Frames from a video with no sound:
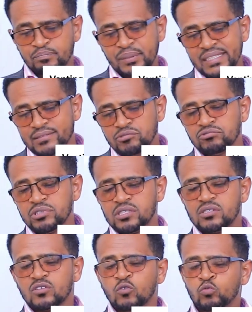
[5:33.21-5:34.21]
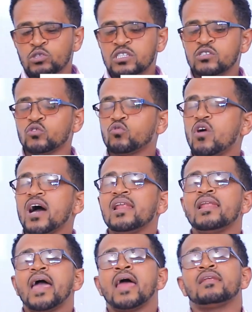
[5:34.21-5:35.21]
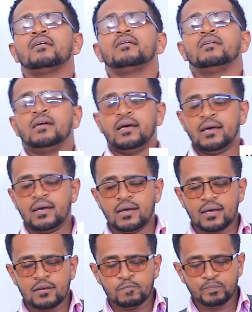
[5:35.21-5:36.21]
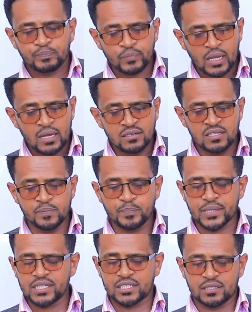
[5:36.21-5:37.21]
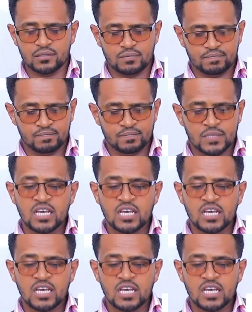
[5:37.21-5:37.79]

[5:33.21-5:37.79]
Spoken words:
bitterness, withdrawal, and depression.